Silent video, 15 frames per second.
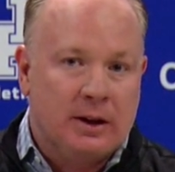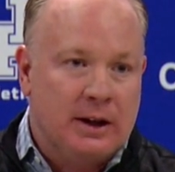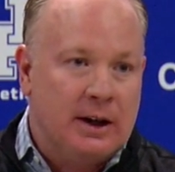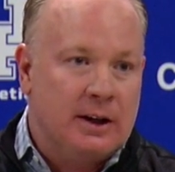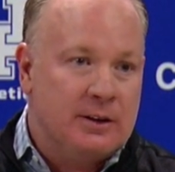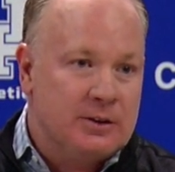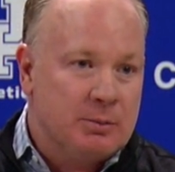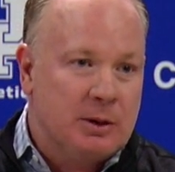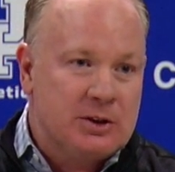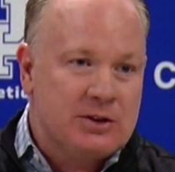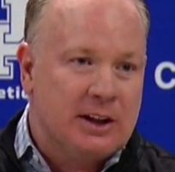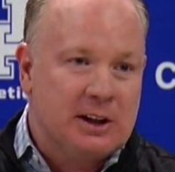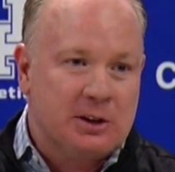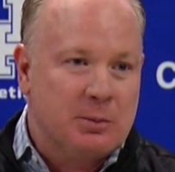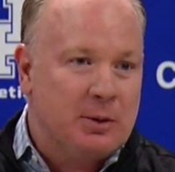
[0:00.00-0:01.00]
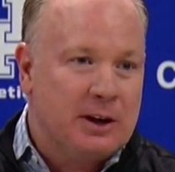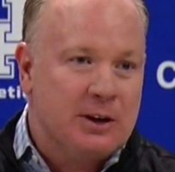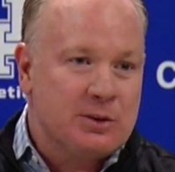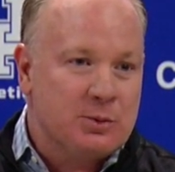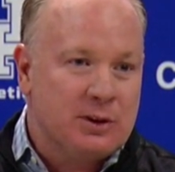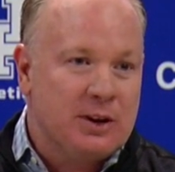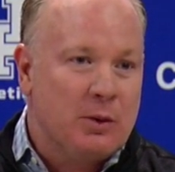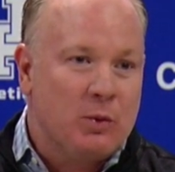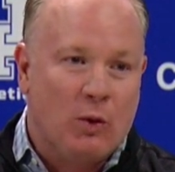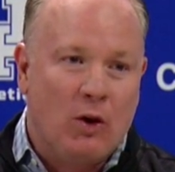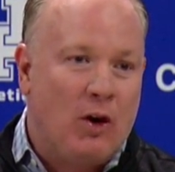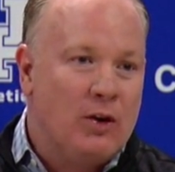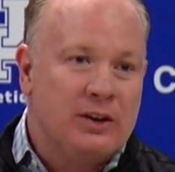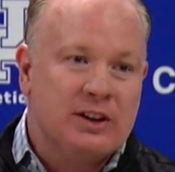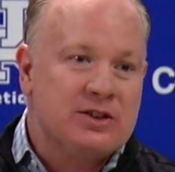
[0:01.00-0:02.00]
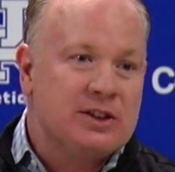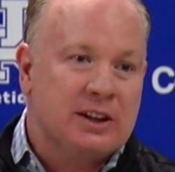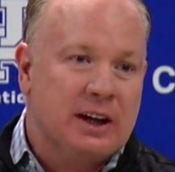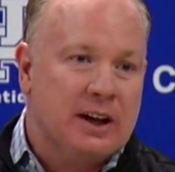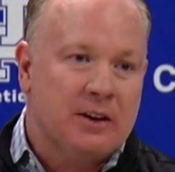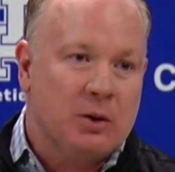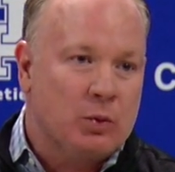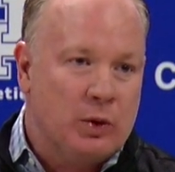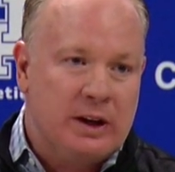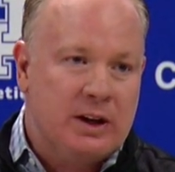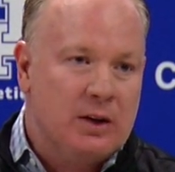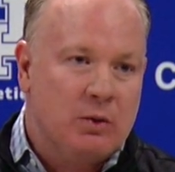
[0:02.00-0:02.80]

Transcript: Again, much like the players, we're all in this together.